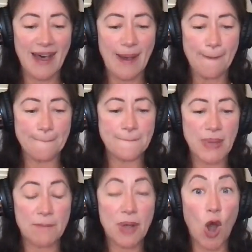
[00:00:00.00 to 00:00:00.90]

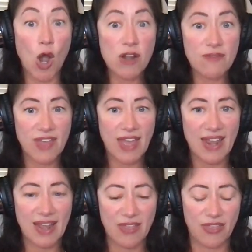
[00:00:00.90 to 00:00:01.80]
Um, but part of
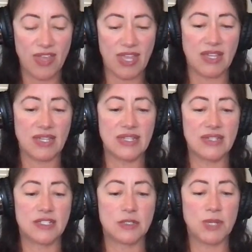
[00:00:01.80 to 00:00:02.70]
that, I think,
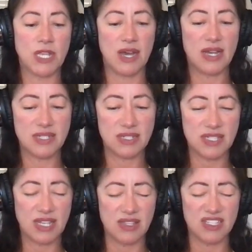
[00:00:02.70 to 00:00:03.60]
is because
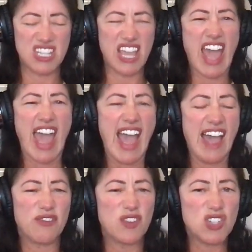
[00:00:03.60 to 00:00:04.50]
it's like this thing I
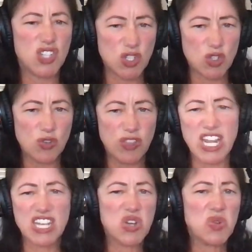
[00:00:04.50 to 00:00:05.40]
have to do
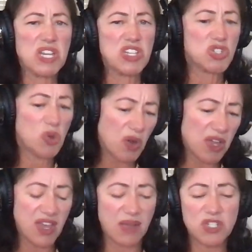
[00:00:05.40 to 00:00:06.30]
that I don't
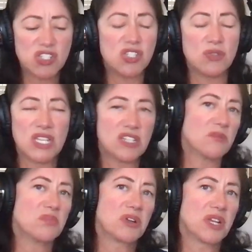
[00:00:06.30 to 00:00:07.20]
enjoy, that I'm just
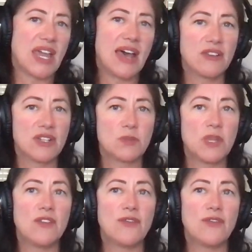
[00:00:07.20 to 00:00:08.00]
doing to burn calories.